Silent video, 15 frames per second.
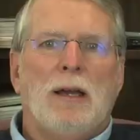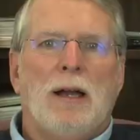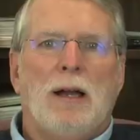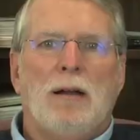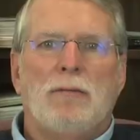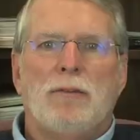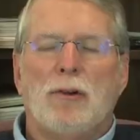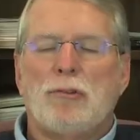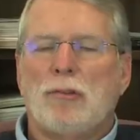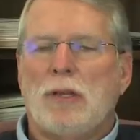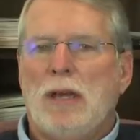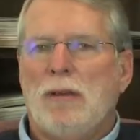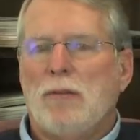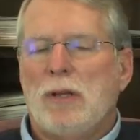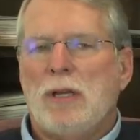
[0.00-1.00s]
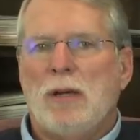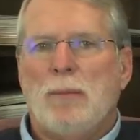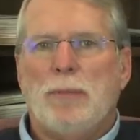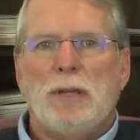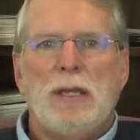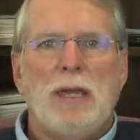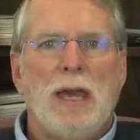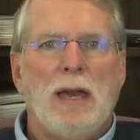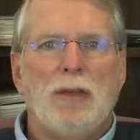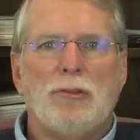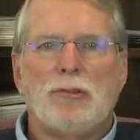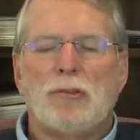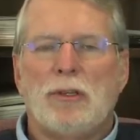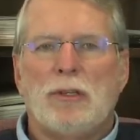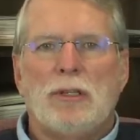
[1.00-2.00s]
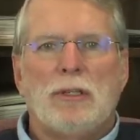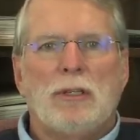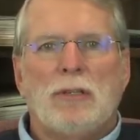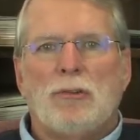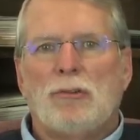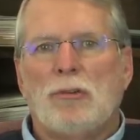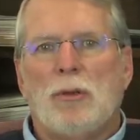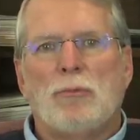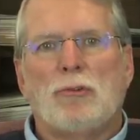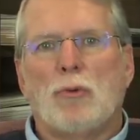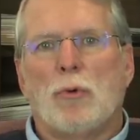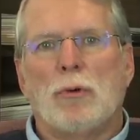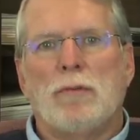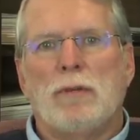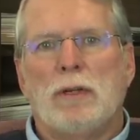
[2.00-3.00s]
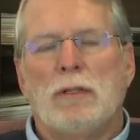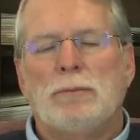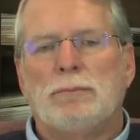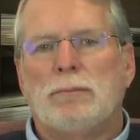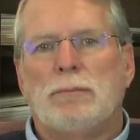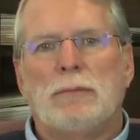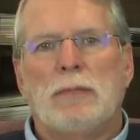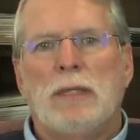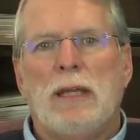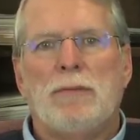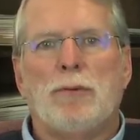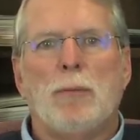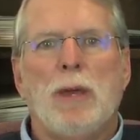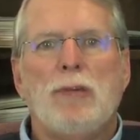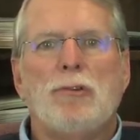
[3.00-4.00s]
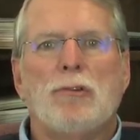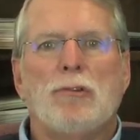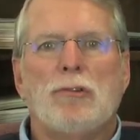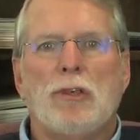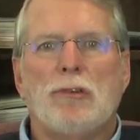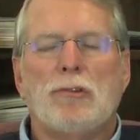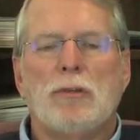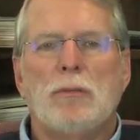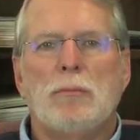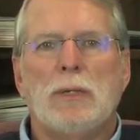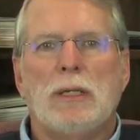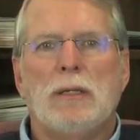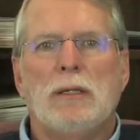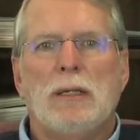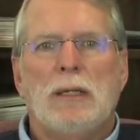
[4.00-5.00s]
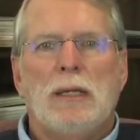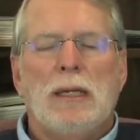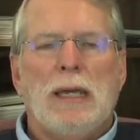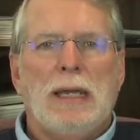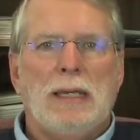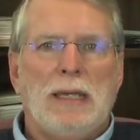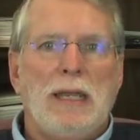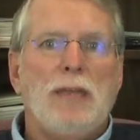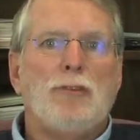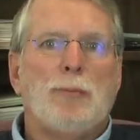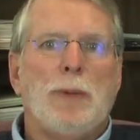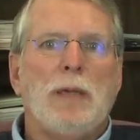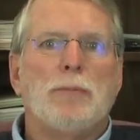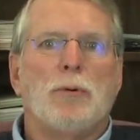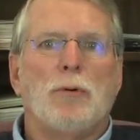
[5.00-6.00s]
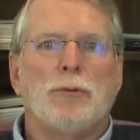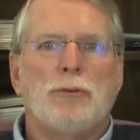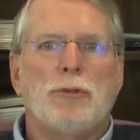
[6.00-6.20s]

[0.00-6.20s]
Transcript: Virtually every company has some sort of a information system and needs people